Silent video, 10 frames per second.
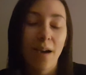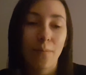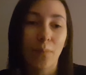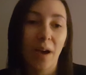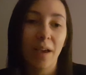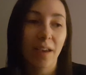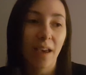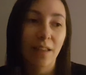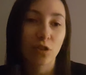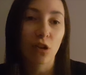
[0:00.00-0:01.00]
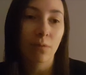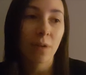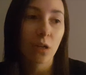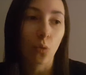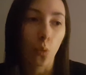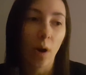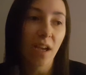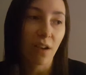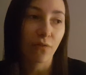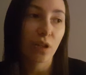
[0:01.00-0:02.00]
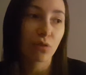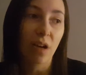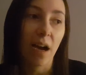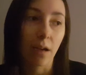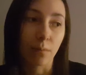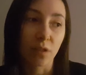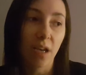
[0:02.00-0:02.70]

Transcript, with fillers: but it took me quite a few times.